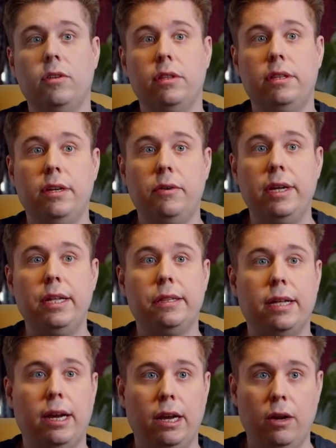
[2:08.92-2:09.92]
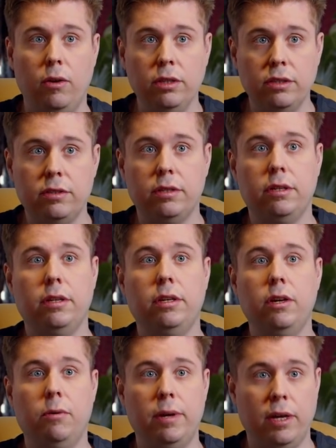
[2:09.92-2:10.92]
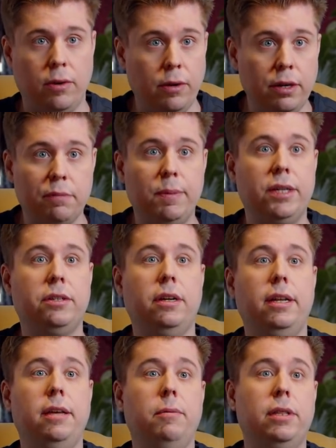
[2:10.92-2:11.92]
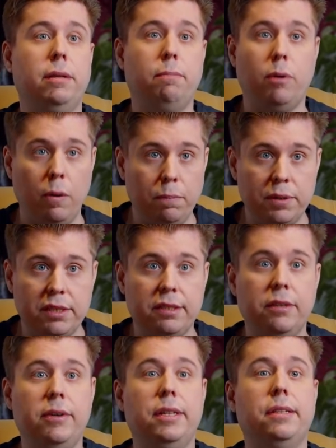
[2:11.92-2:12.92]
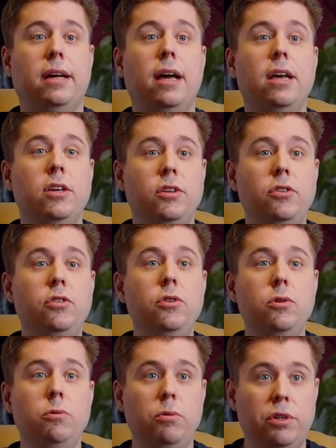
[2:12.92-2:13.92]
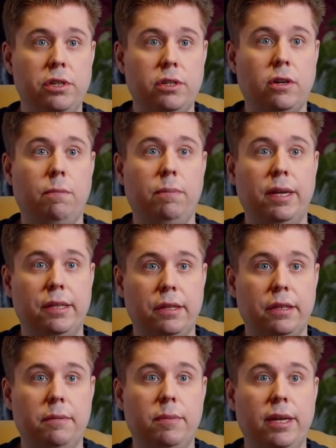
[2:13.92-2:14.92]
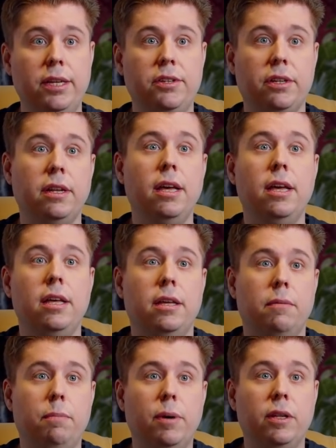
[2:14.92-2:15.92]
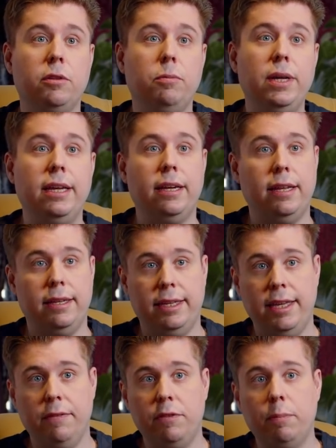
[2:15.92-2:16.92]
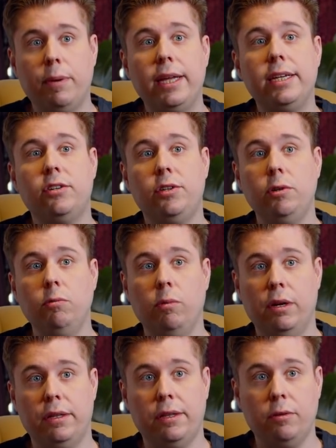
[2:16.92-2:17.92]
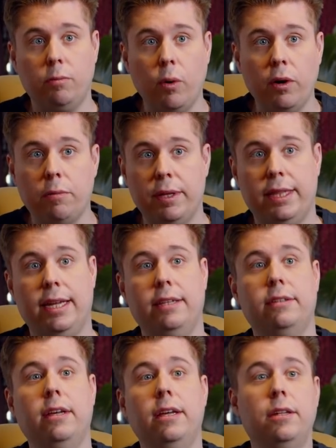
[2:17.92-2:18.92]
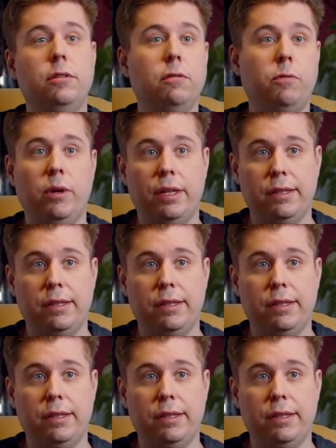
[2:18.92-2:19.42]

There is a lot going on, especially with the POPs. There is a huge complex simulation, but we give the player tools to work with that. So, for